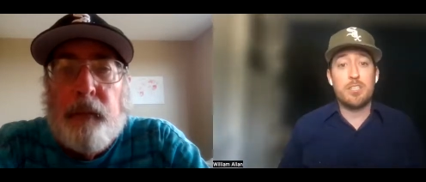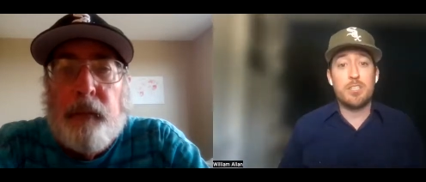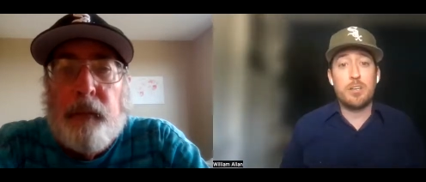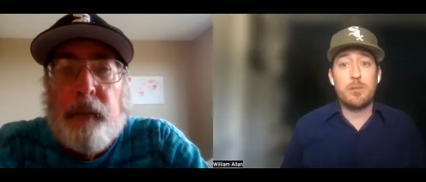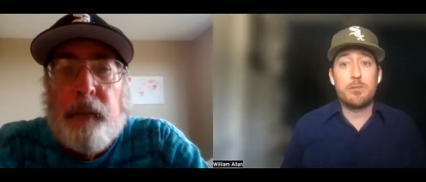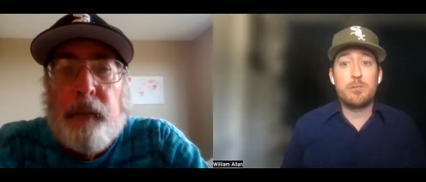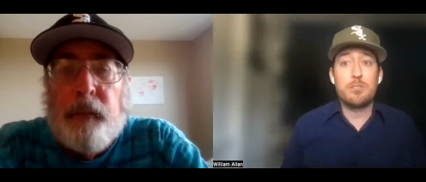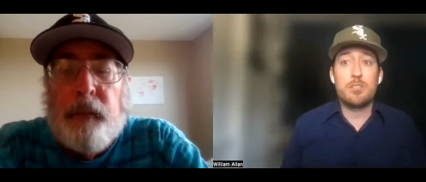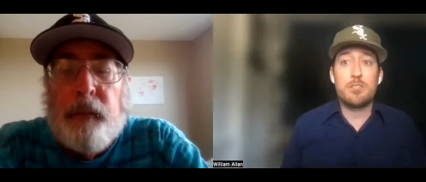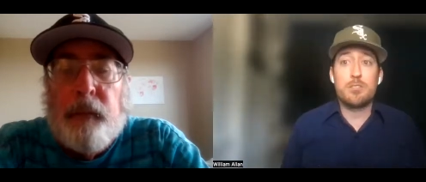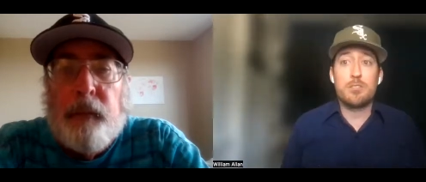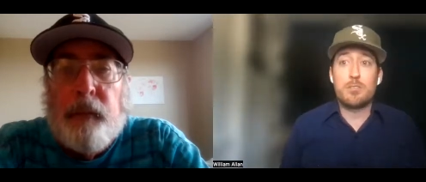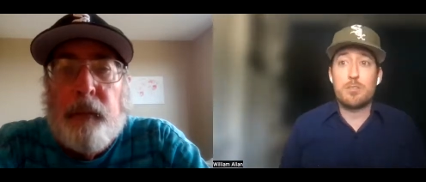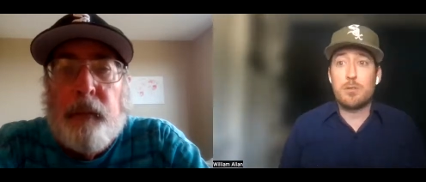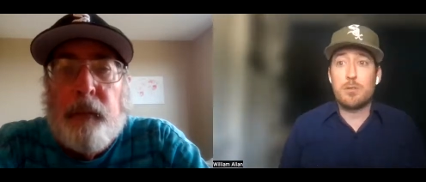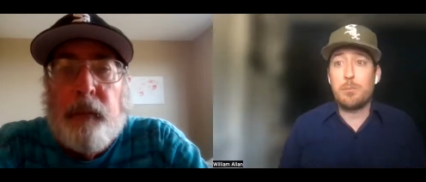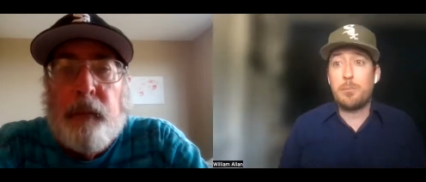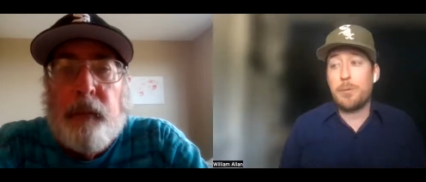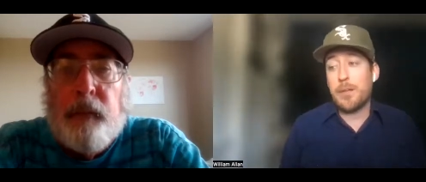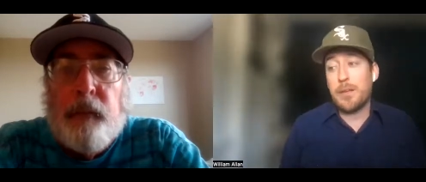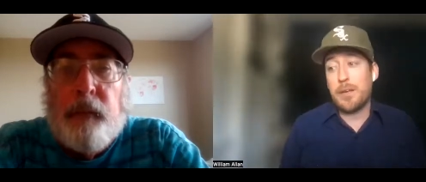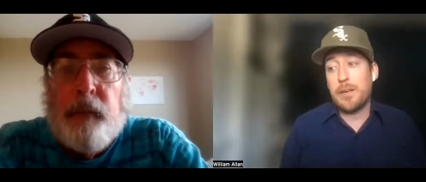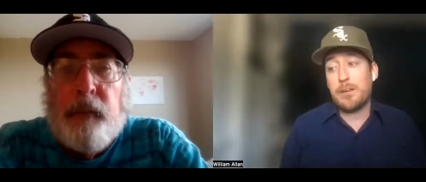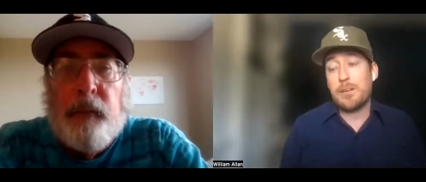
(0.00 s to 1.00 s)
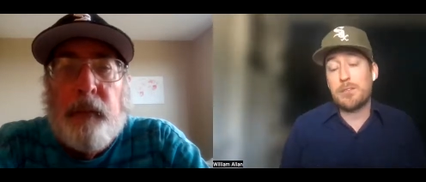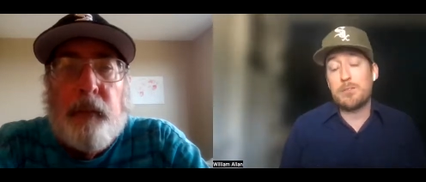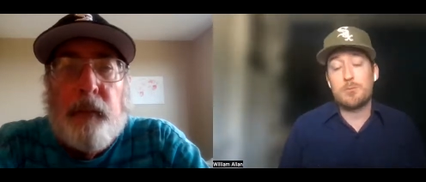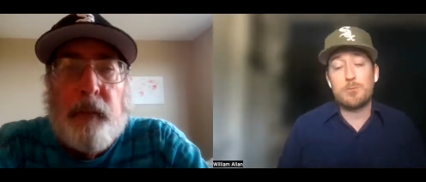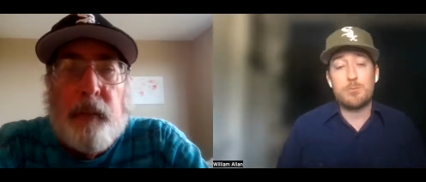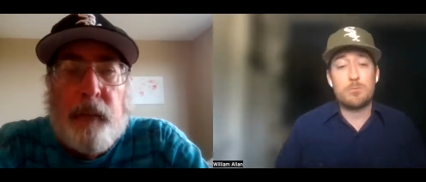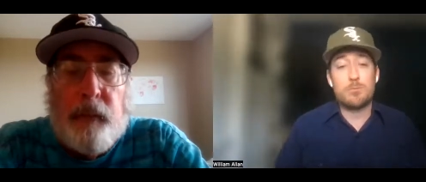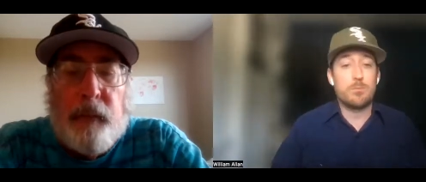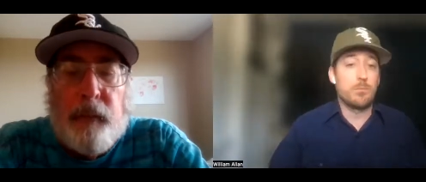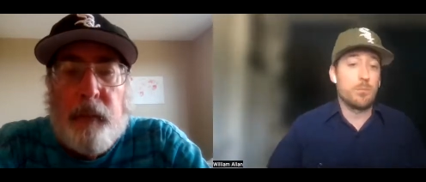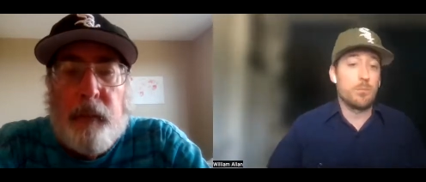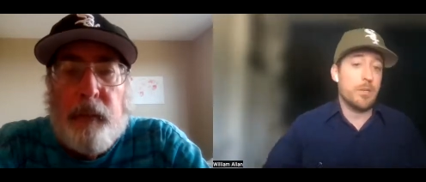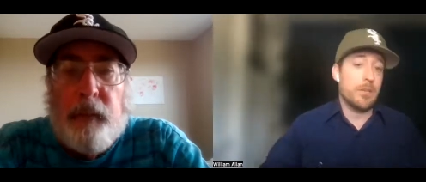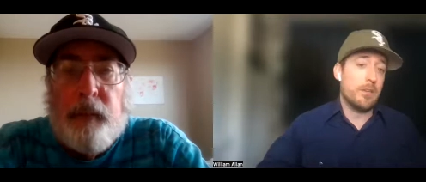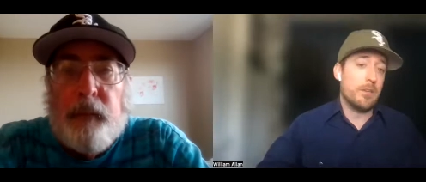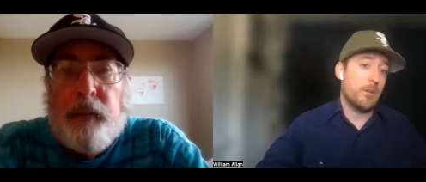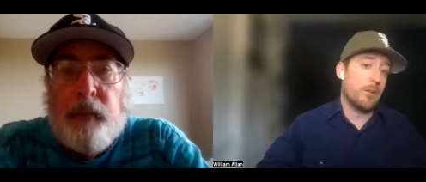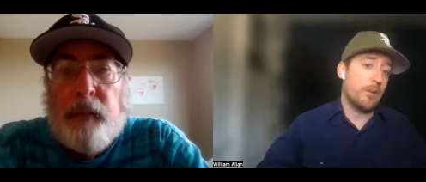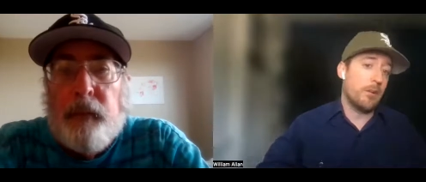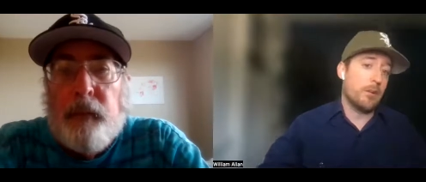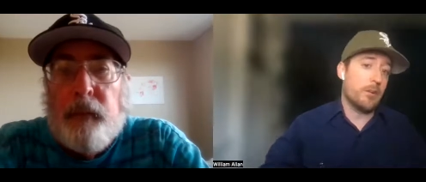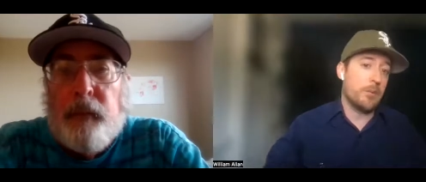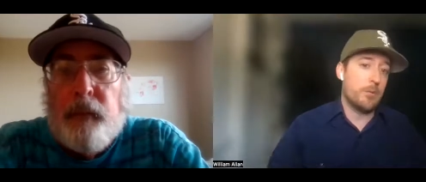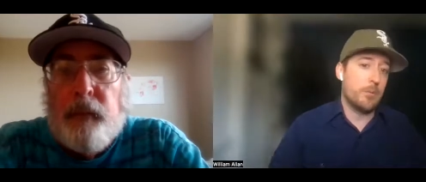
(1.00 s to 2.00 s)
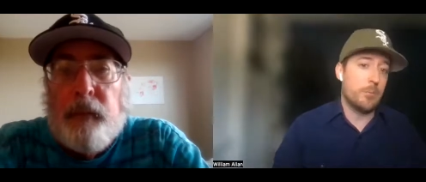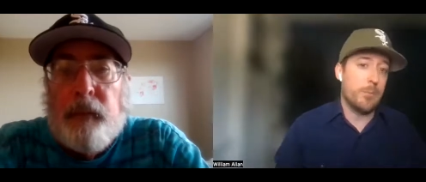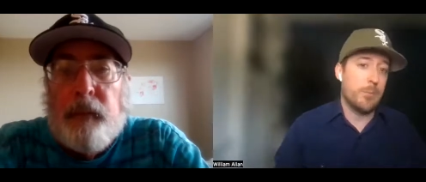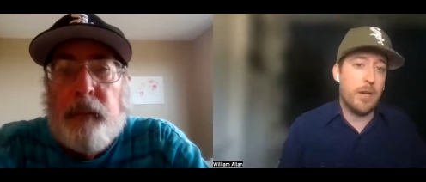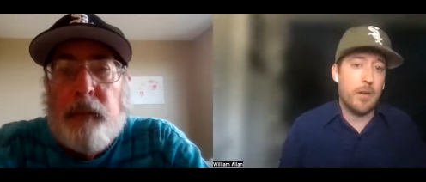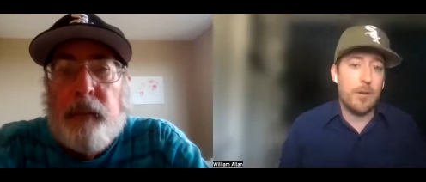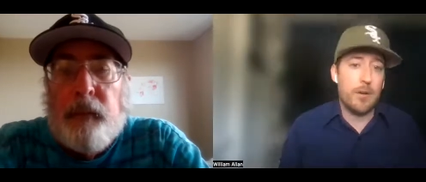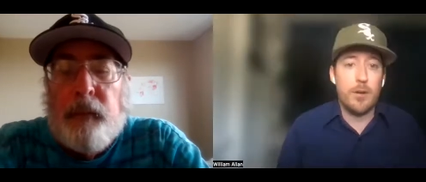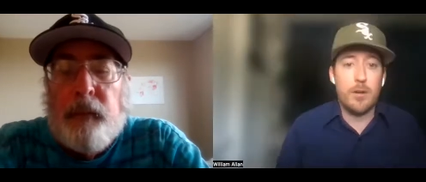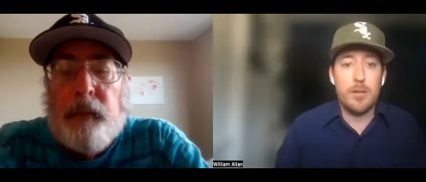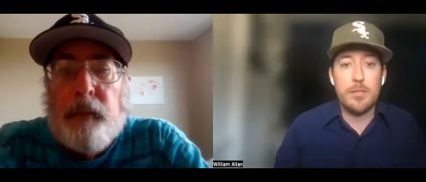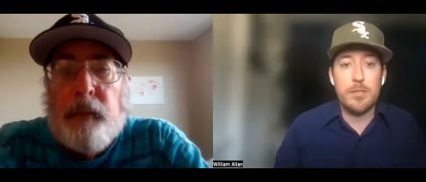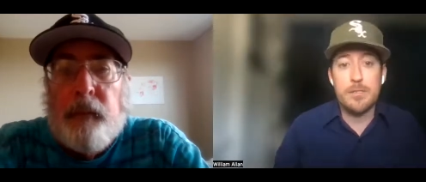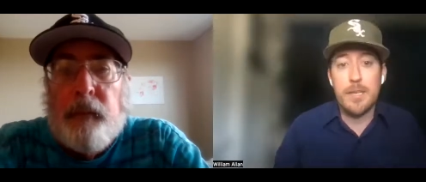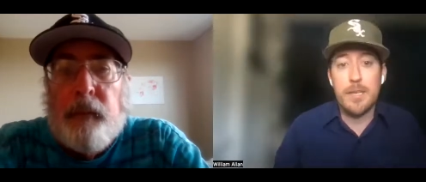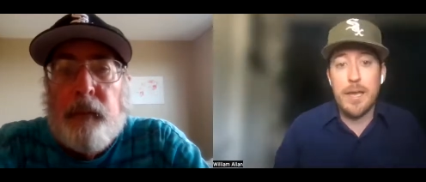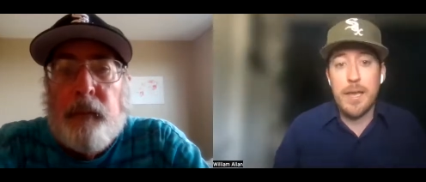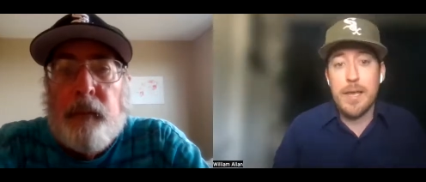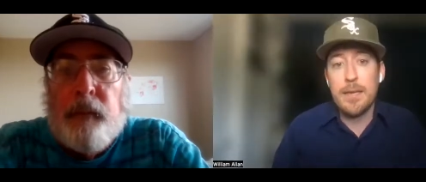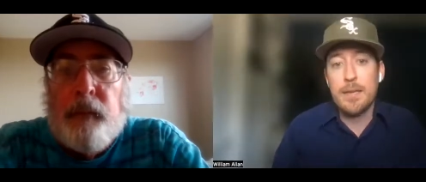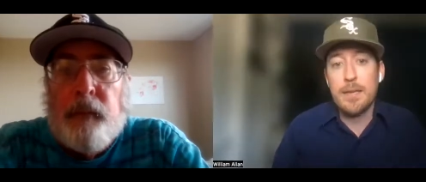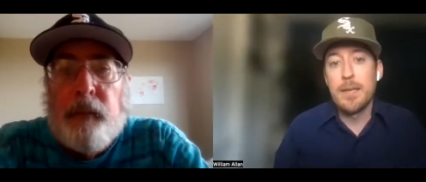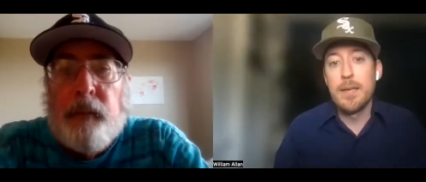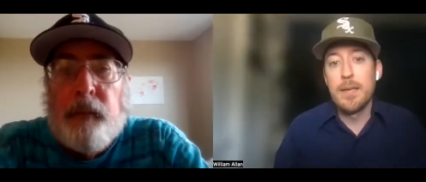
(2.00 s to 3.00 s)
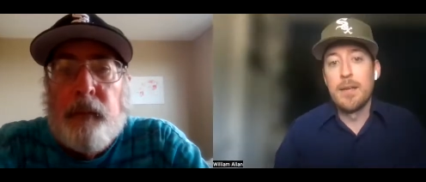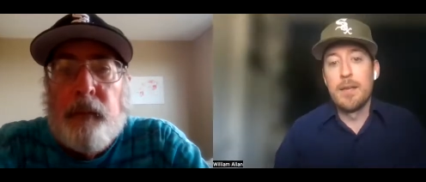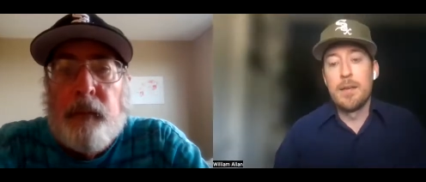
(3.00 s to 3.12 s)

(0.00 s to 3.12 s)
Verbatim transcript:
Speaker 1: coaches or the players, we could argue about all day.